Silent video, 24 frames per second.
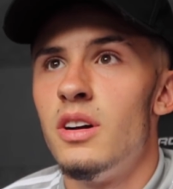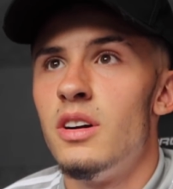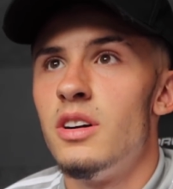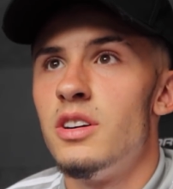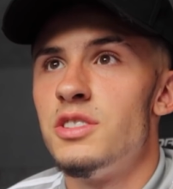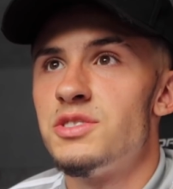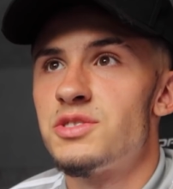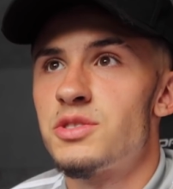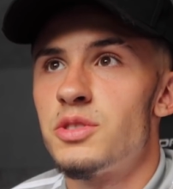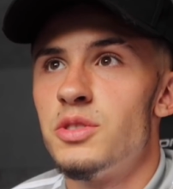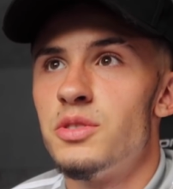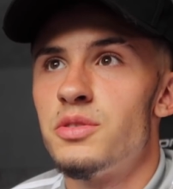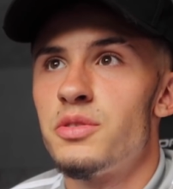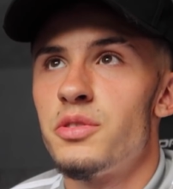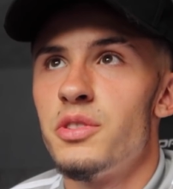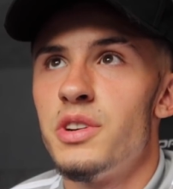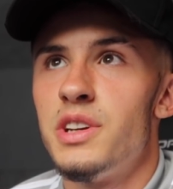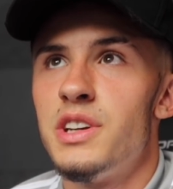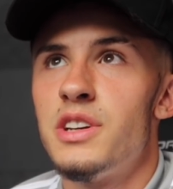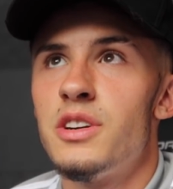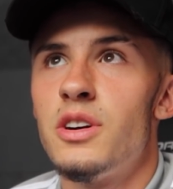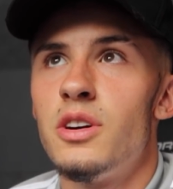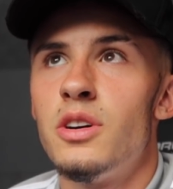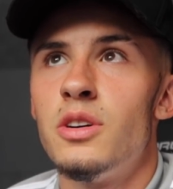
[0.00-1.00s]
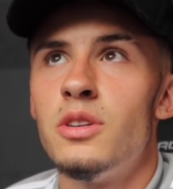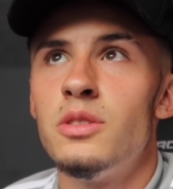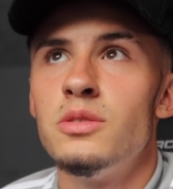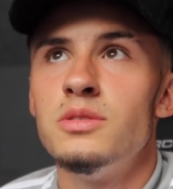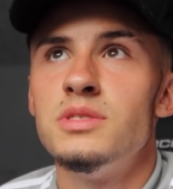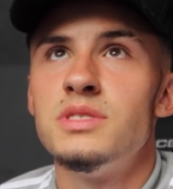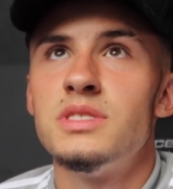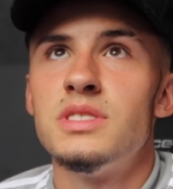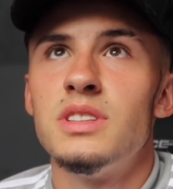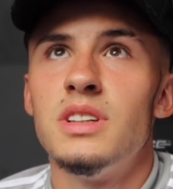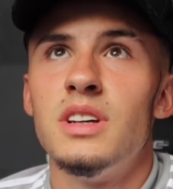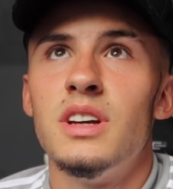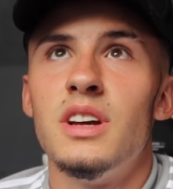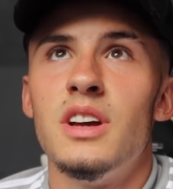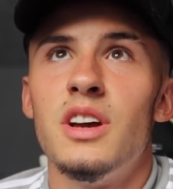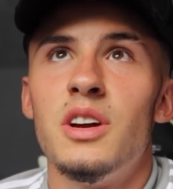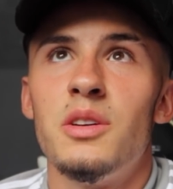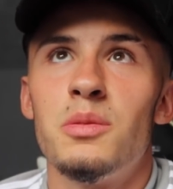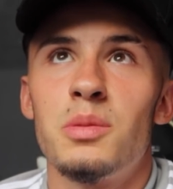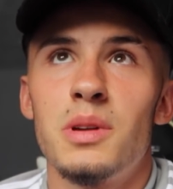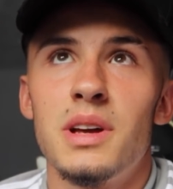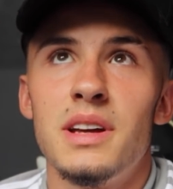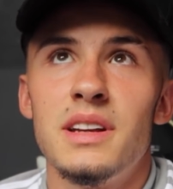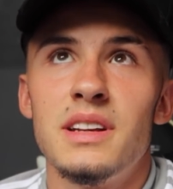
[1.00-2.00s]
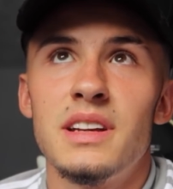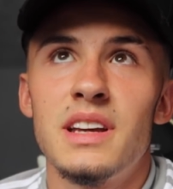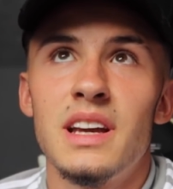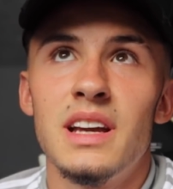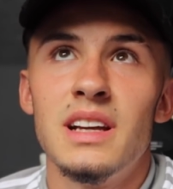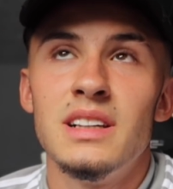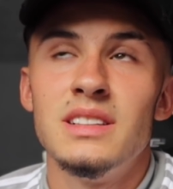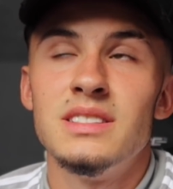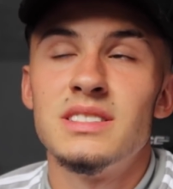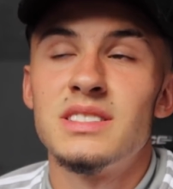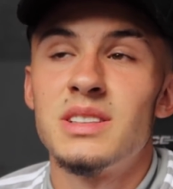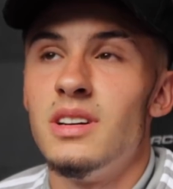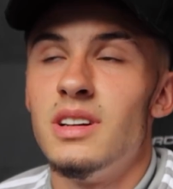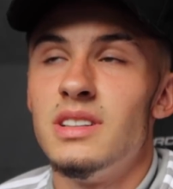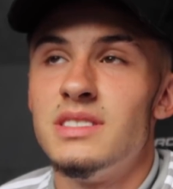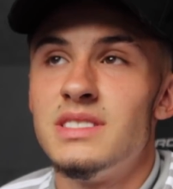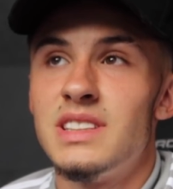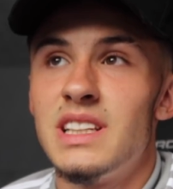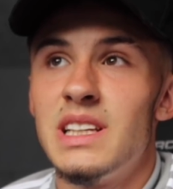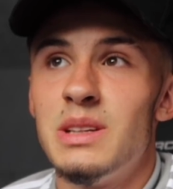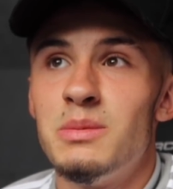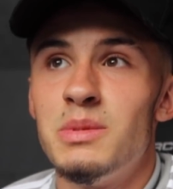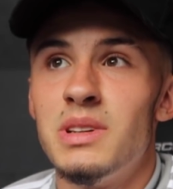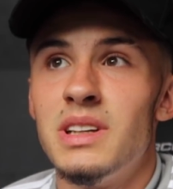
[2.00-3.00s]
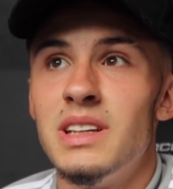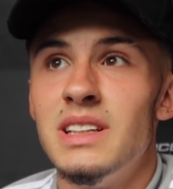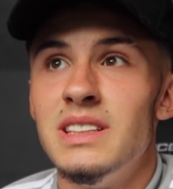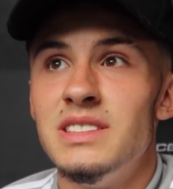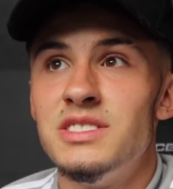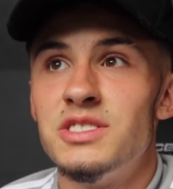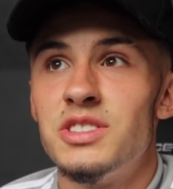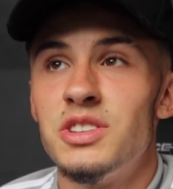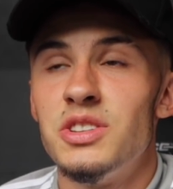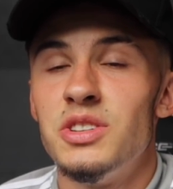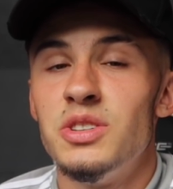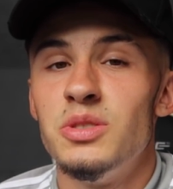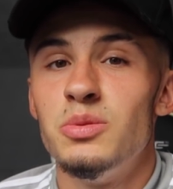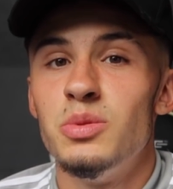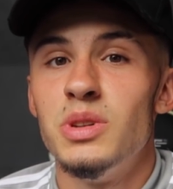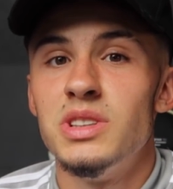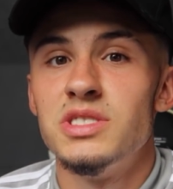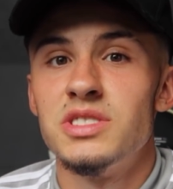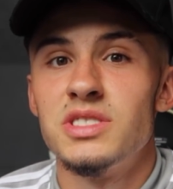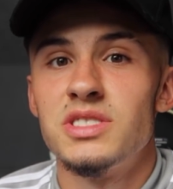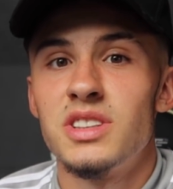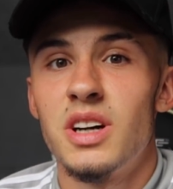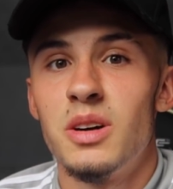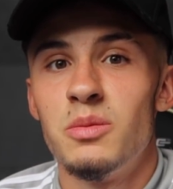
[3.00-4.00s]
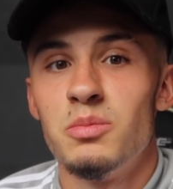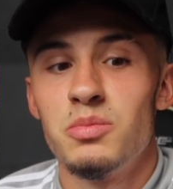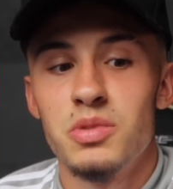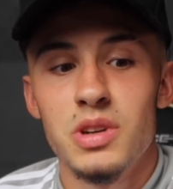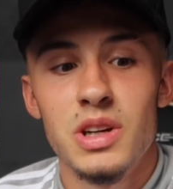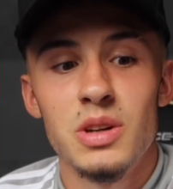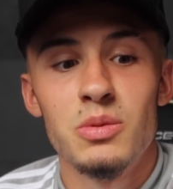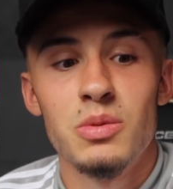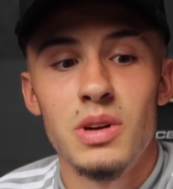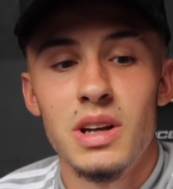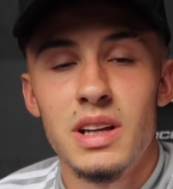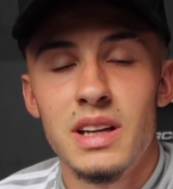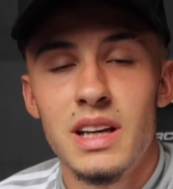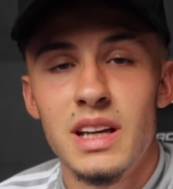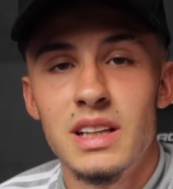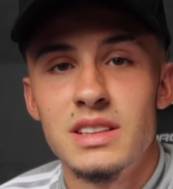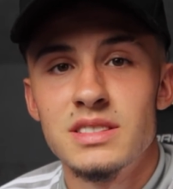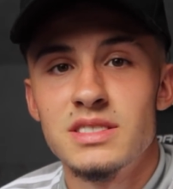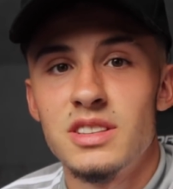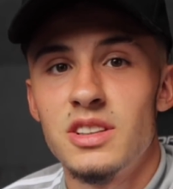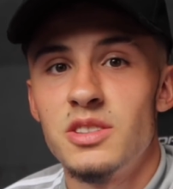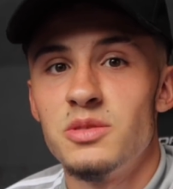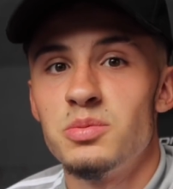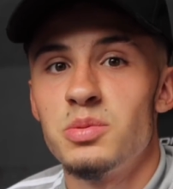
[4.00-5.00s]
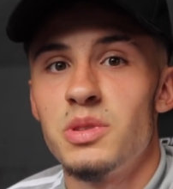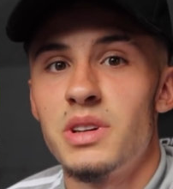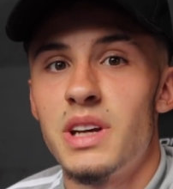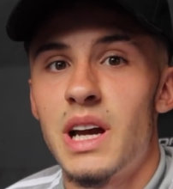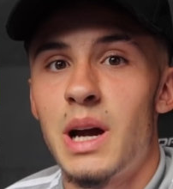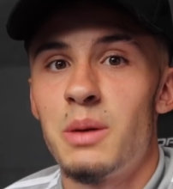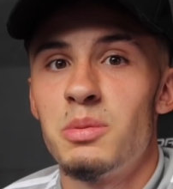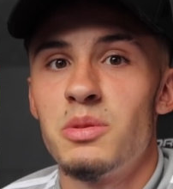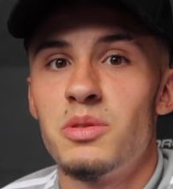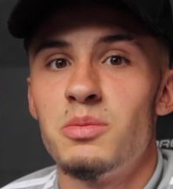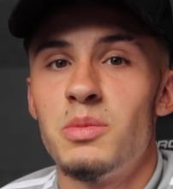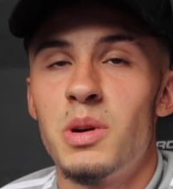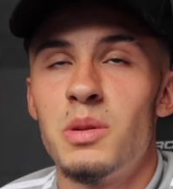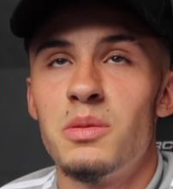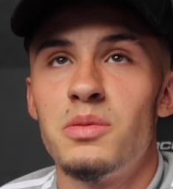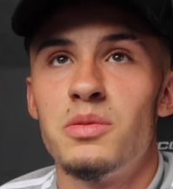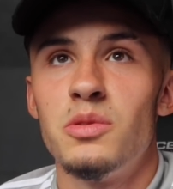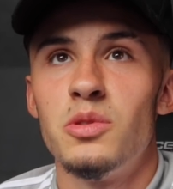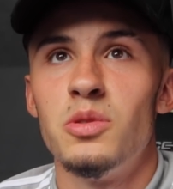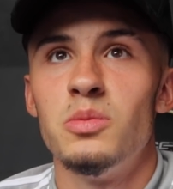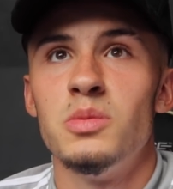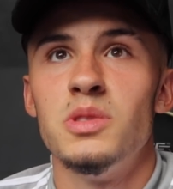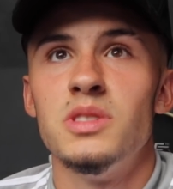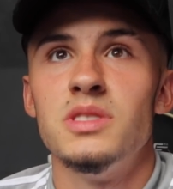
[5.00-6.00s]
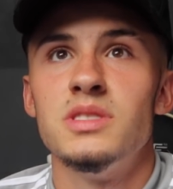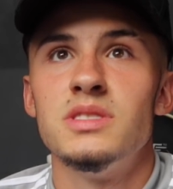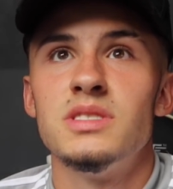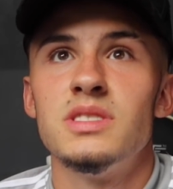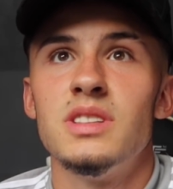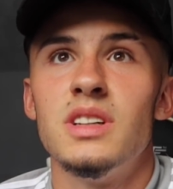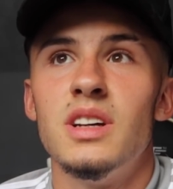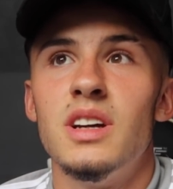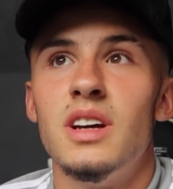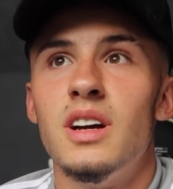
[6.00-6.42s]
I've scored 3 goals, played against a team in League 2, which I've done pretty well against. I was pretty happy with my performance.